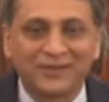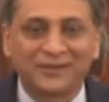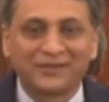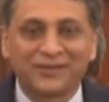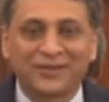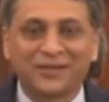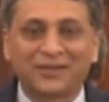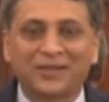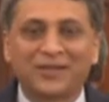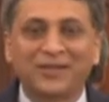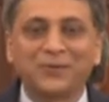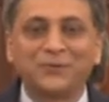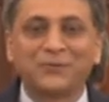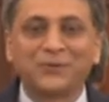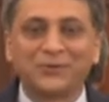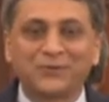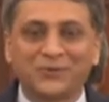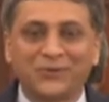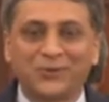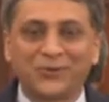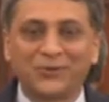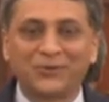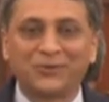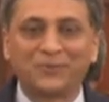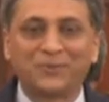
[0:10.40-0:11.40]
that he was
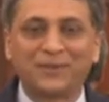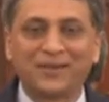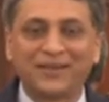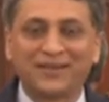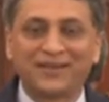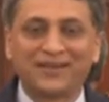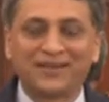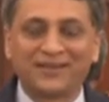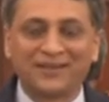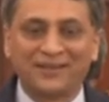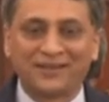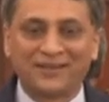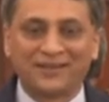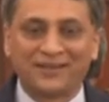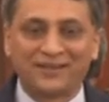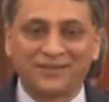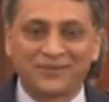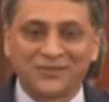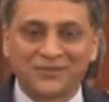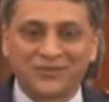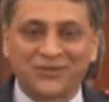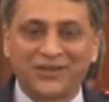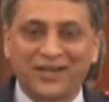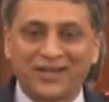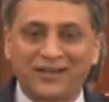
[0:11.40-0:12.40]
going to be in his
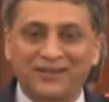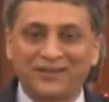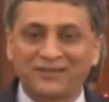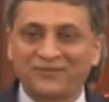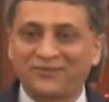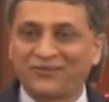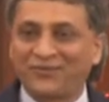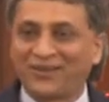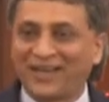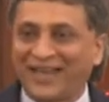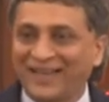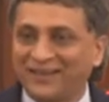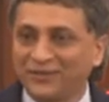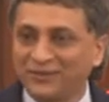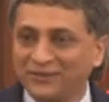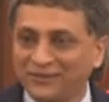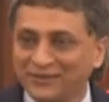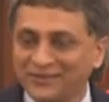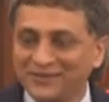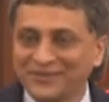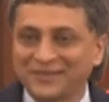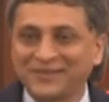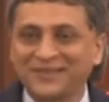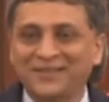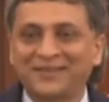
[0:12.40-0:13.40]
cricket
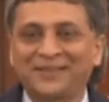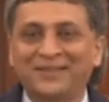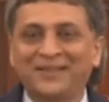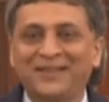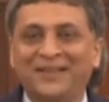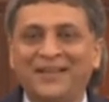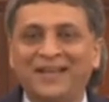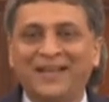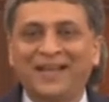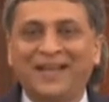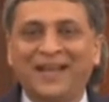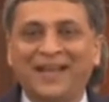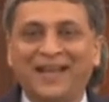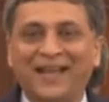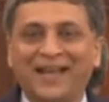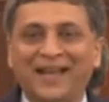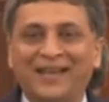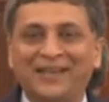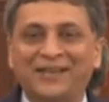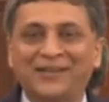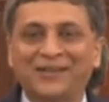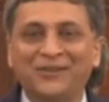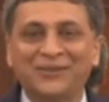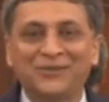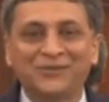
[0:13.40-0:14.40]
flannels,
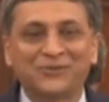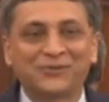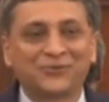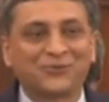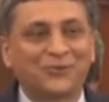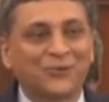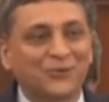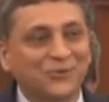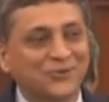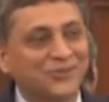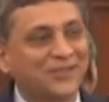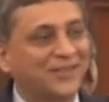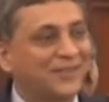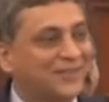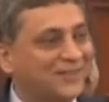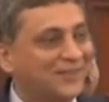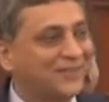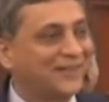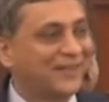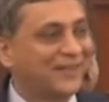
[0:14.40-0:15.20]
and he's forsaken